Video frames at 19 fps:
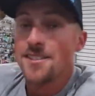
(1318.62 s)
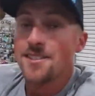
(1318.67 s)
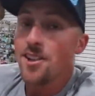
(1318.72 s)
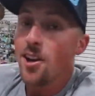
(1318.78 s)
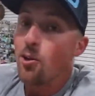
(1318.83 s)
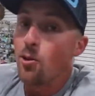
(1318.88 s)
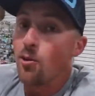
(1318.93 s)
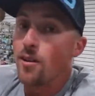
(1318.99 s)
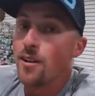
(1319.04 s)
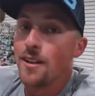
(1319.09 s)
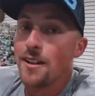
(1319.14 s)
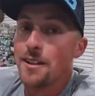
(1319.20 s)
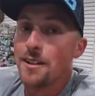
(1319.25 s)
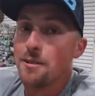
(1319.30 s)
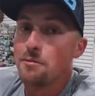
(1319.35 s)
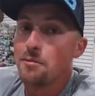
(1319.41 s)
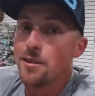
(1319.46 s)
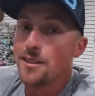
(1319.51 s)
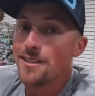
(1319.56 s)
So
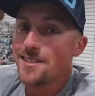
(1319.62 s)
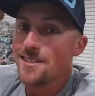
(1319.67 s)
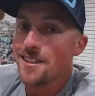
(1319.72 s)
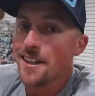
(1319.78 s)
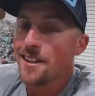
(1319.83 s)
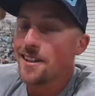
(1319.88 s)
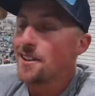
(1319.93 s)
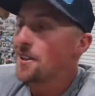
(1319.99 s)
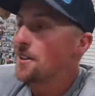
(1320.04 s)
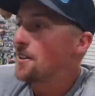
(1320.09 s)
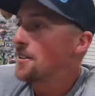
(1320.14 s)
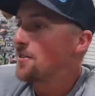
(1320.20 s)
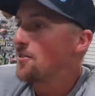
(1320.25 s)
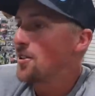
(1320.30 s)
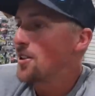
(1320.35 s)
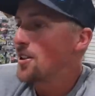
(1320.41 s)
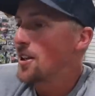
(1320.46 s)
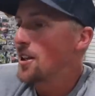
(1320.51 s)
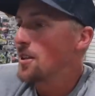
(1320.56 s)
please stay there if
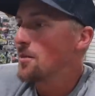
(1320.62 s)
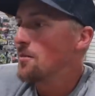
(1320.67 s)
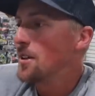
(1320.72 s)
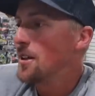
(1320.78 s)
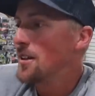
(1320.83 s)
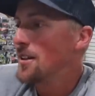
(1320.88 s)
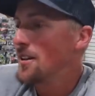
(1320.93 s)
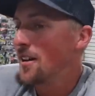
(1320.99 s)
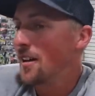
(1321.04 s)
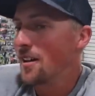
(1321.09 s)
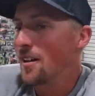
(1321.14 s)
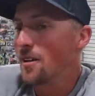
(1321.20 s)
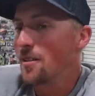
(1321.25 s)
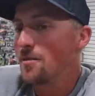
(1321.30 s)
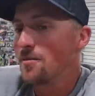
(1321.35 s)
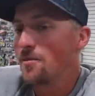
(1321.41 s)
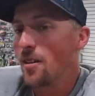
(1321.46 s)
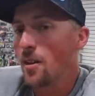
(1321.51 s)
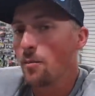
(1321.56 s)
you come. Uh,
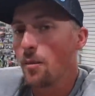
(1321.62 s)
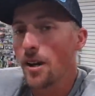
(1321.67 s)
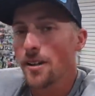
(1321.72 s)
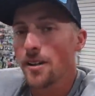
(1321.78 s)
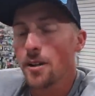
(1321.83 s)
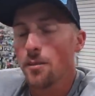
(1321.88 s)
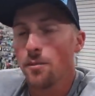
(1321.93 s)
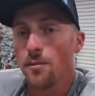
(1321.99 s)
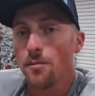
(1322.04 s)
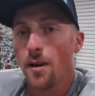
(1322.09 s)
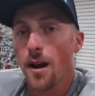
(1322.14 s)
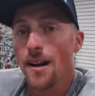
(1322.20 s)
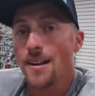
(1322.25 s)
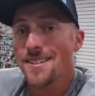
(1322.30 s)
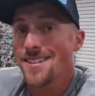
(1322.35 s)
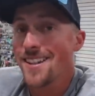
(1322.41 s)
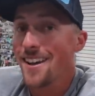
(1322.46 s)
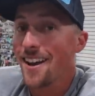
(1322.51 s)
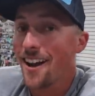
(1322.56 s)
I might come by
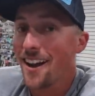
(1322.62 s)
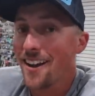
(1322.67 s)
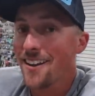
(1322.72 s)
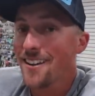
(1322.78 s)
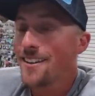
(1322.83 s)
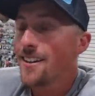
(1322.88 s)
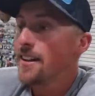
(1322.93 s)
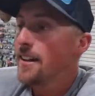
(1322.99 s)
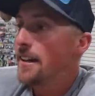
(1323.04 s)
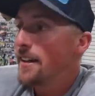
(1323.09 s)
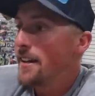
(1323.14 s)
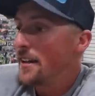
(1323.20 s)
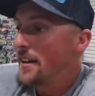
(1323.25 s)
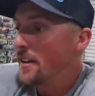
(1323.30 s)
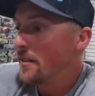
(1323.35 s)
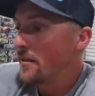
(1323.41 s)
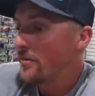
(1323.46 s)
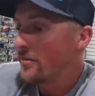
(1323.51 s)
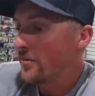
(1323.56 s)
and say hi
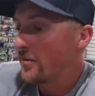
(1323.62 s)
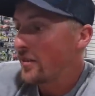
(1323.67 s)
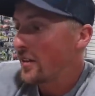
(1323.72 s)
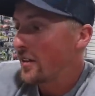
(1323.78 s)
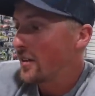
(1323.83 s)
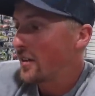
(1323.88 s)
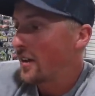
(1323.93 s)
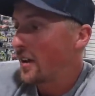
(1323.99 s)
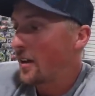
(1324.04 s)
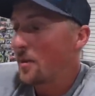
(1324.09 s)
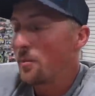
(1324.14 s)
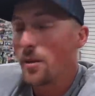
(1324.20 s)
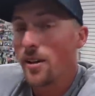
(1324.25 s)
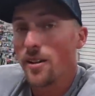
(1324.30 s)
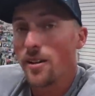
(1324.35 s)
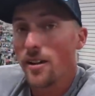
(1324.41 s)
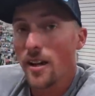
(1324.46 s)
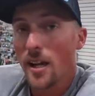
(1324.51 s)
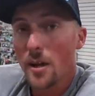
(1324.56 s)
if I'm
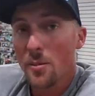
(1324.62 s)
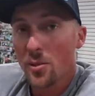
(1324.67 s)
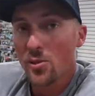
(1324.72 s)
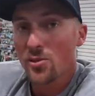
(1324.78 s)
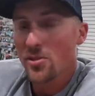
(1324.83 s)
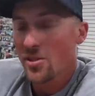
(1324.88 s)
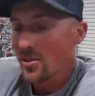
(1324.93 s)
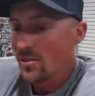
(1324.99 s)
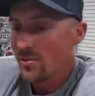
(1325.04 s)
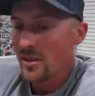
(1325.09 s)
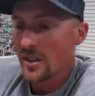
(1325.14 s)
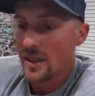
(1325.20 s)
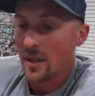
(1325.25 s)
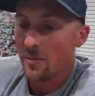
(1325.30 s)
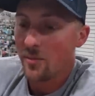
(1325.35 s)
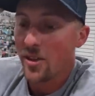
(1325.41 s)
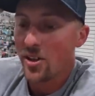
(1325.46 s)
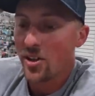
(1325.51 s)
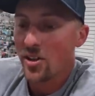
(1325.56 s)
able to.
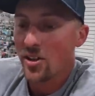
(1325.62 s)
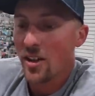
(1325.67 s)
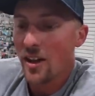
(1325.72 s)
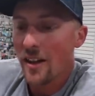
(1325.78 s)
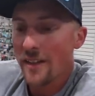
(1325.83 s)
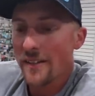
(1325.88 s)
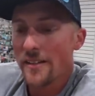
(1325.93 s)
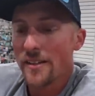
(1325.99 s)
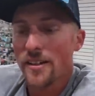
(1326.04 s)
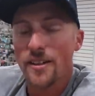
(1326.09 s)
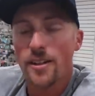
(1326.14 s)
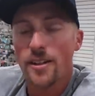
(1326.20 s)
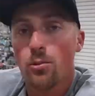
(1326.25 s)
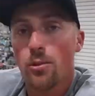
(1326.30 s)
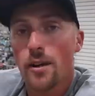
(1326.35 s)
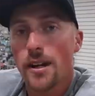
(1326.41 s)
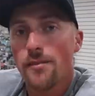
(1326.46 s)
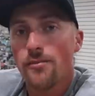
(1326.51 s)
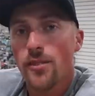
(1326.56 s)
I'm there a lot
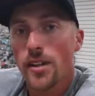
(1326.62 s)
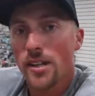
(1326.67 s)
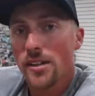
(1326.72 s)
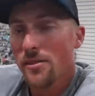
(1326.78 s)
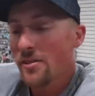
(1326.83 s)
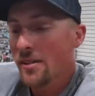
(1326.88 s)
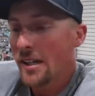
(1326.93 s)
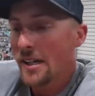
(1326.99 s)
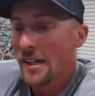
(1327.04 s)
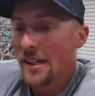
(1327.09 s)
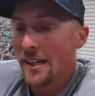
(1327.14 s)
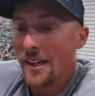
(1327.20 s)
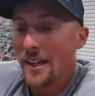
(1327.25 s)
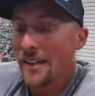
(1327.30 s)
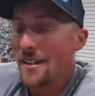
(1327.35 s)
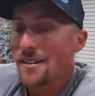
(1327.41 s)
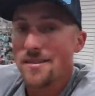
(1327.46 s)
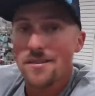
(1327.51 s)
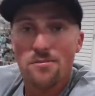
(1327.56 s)
wedding venue,
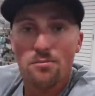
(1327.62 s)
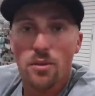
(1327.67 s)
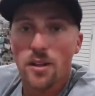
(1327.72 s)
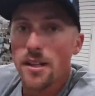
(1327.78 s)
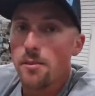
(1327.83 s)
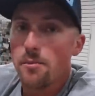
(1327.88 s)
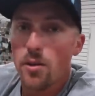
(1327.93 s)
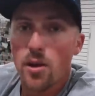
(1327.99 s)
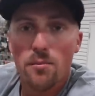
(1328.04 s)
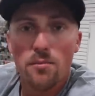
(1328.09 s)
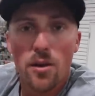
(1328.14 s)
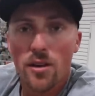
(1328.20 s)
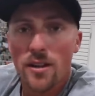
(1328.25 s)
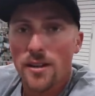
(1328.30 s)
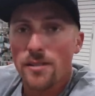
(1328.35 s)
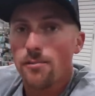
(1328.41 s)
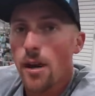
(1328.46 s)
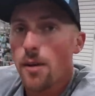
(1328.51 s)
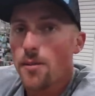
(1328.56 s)
and it's plenty of boat
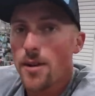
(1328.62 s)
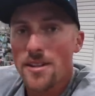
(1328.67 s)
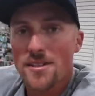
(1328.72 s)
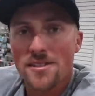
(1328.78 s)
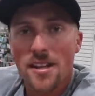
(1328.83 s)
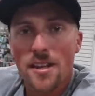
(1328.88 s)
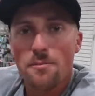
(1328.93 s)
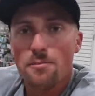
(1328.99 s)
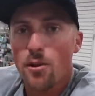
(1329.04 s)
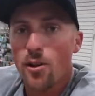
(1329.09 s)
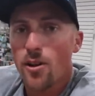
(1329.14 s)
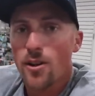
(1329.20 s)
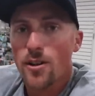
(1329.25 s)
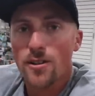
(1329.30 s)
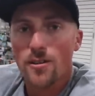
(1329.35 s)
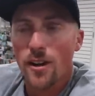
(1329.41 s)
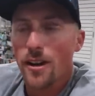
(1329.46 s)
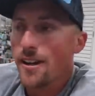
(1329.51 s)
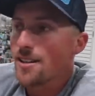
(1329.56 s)
parking right by the state
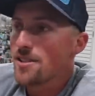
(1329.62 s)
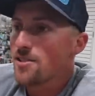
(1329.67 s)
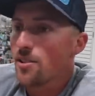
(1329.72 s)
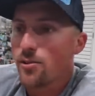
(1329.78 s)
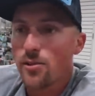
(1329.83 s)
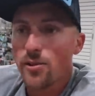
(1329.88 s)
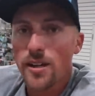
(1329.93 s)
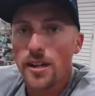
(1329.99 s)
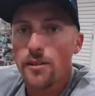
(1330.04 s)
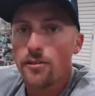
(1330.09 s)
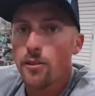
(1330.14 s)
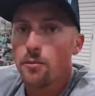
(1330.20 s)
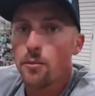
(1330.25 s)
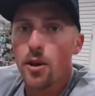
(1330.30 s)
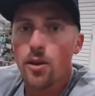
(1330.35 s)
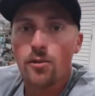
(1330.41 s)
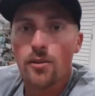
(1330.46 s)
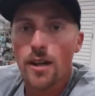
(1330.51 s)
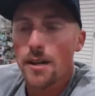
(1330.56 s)
park, right next to three different
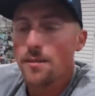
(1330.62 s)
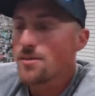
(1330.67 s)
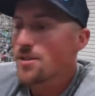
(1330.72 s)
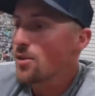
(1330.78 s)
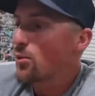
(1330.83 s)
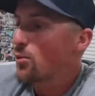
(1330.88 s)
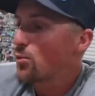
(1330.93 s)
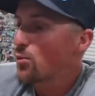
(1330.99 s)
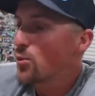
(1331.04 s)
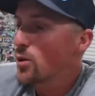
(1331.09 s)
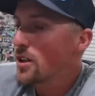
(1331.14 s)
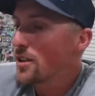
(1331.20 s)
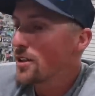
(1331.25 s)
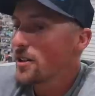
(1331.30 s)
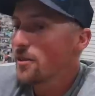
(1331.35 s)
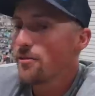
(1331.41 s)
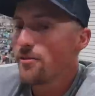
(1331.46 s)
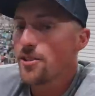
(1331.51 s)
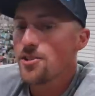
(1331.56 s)
boat ramps. Really
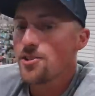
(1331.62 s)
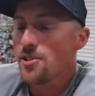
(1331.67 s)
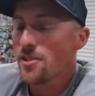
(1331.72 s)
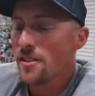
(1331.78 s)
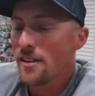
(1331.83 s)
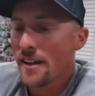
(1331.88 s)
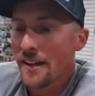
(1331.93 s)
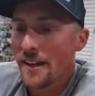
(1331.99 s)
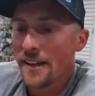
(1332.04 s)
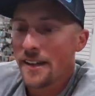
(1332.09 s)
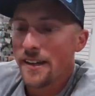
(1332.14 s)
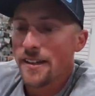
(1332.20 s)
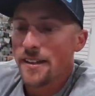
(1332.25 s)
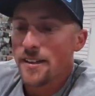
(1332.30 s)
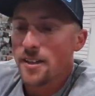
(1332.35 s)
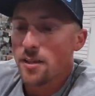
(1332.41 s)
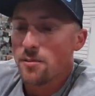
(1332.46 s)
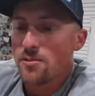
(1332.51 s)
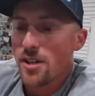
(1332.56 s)
good fishing.
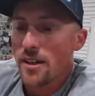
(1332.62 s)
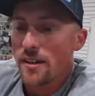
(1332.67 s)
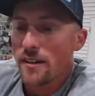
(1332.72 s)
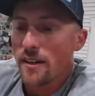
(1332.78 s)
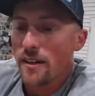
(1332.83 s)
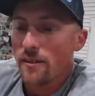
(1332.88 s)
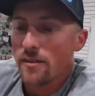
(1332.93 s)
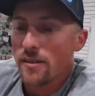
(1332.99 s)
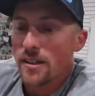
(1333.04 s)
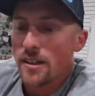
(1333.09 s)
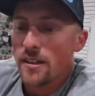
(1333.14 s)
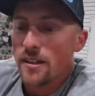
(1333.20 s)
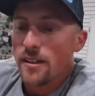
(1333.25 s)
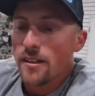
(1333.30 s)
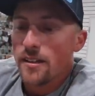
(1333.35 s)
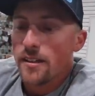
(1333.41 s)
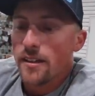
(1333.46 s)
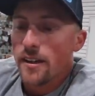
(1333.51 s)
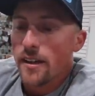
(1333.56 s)
Come check it out.
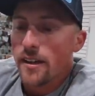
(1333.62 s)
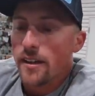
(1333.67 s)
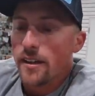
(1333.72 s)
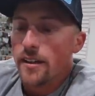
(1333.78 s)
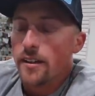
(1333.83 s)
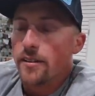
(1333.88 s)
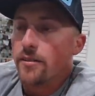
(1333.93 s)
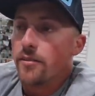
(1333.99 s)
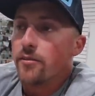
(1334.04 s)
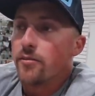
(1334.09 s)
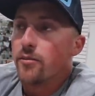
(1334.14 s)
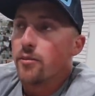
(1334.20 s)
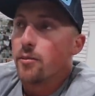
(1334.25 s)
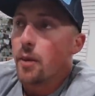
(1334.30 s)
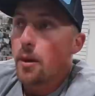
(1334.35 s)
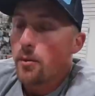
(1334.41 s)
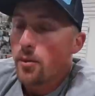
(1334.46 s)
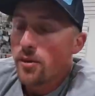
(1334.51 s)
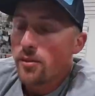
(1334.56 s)
And
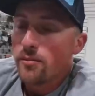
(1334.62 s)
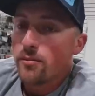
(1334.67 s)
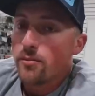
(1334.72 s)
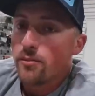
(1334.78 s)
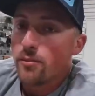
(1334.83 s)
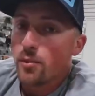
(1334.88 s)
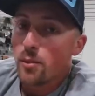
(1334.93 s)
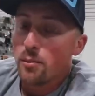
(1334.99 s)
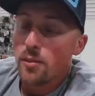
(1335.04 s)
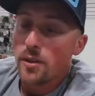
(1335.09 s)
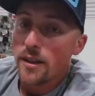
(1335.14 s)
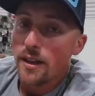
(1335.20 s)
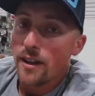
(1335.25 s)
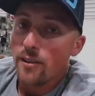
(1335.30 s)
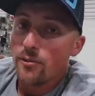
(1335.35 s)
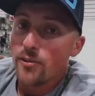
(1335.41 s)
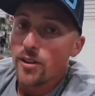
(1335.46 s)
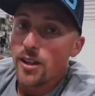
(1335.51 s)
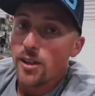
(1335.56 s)
remember, we're putting
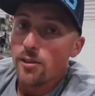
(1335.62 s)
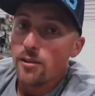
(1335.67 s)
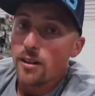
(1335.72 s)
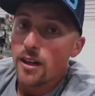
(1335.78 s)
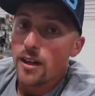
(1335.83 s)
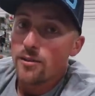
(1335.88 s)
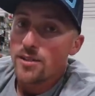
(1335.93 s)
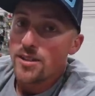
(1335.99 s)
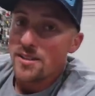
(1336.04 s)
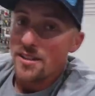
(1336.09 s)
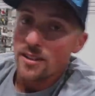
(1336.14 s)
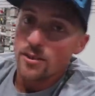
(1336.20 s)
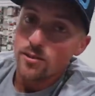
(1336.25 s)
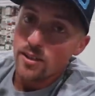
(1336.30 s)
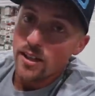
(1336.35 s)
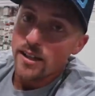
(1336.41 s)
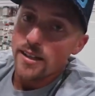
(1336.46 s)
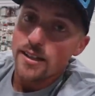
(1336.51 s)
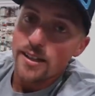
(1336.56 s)
out a video every single
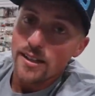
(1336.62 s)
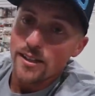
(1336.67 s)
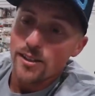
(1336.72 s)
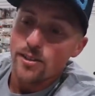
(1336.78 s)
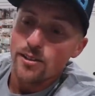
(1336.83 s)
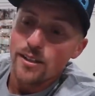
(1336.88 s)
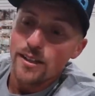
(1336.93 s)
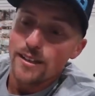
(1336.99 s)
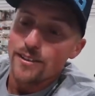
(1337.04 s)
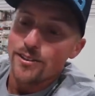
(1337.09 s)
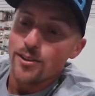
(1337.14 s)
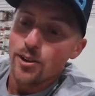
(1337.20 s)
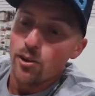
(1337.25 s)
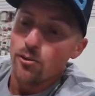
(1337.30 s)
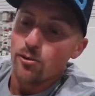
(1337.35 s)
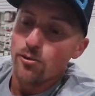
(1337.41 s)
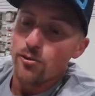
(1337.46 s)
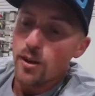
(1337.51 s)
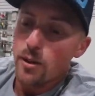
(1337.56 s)
day here in
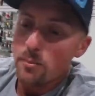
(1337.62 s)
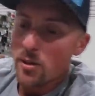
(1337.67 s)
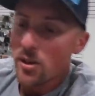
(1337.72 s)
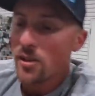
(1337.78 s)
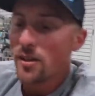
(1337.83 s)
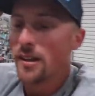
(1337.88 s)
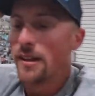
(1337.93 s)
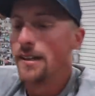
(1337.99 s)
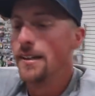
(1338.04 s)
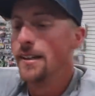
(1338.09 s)
November.